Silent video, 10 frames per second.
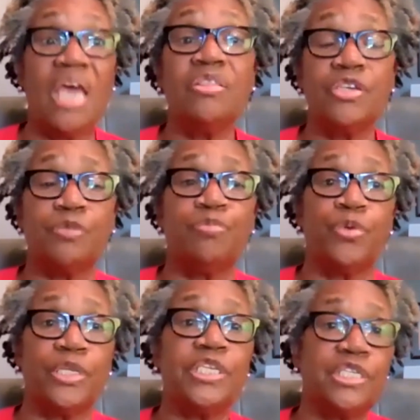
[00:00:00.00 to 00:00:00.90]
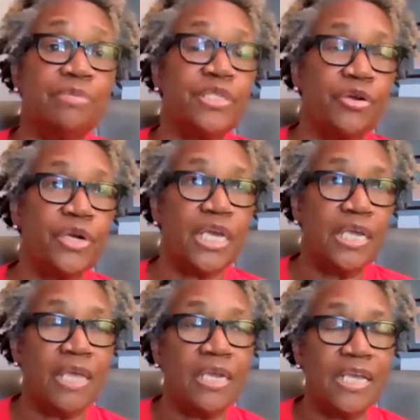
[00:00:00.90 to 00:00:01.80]
and the support systems they
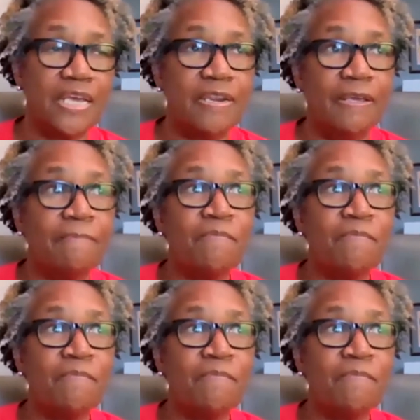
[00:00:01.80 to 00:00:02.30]
need. They need.